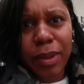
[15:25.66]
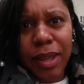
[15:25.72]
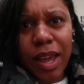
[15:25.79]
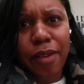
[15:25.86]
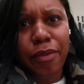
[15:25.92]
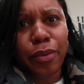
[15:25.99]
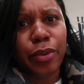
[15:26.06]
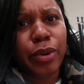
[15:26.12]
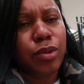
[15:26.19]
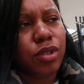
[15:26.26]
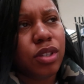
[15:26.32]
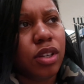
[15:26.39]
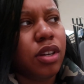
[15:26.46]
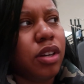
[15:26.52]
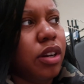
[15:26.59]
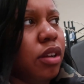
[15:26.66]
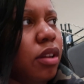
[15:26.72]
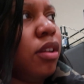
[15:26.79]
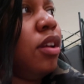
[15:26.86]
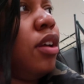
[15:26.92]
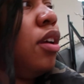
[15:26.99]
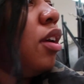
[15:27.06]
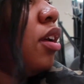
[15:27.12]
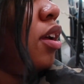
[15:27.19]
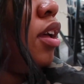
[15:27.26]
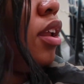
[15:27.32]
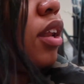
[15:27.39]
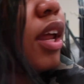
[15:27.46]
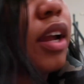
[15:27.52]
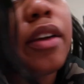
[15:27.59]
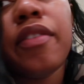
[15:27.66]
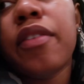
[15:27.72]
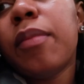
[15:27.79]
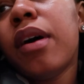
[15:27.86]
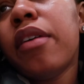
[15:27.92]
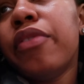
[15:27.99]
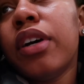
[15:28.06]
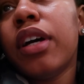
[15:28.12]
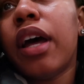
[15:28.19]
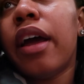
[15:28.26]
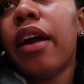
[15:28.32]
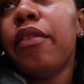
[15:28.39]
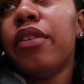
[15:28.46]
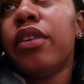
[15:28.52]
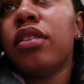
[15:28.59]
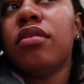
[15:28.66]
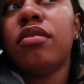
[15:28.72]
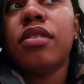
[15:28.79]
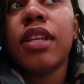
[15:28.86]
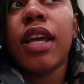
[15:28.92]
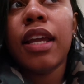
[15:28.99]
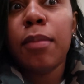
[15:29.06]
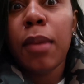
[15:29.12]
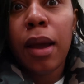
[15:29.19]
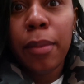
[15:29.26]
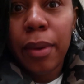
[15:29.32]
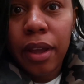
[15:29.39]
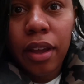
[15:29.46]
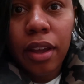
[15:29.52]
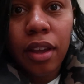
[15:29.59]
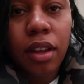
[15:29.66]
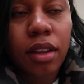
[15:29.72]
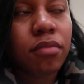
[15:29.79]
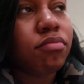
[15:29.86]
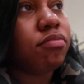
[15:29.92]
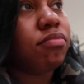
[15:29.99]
be having real shit in there. Like, if a motherfucker ever take my bed,